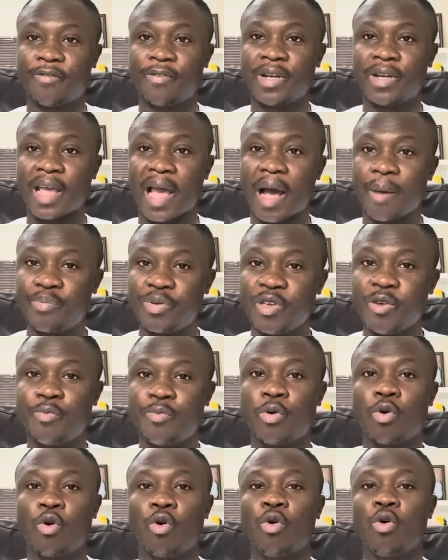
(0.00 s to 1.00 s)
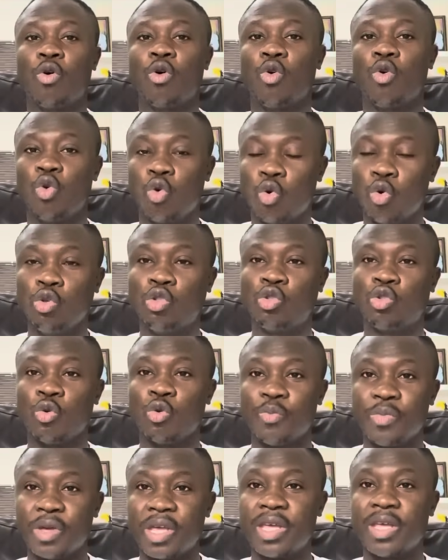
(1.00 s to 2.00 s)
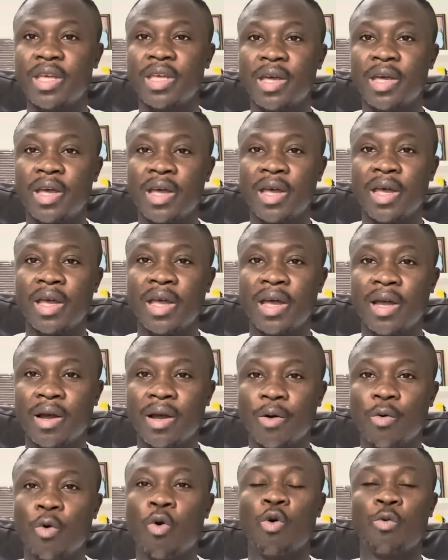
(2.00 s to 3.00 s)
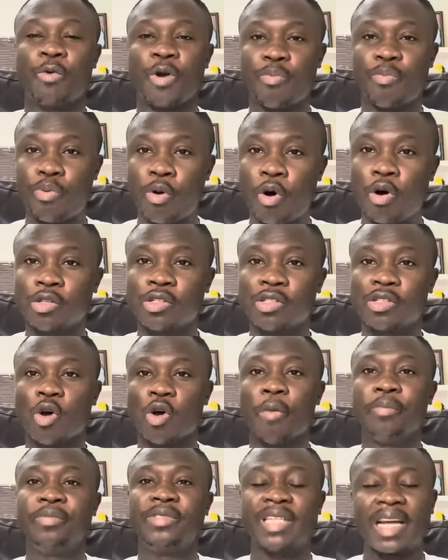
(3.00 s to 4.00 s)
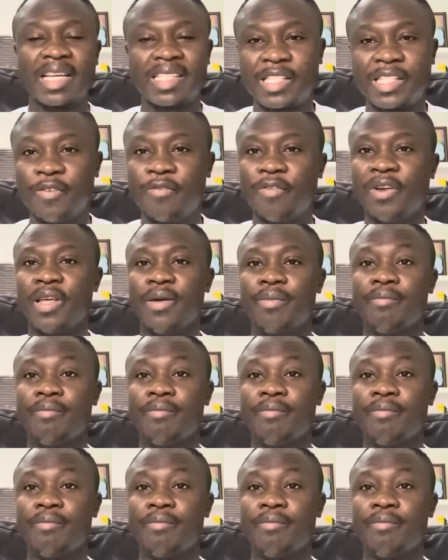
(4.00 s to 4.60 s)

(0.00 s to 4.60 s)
They are people who, to me, will report objectively.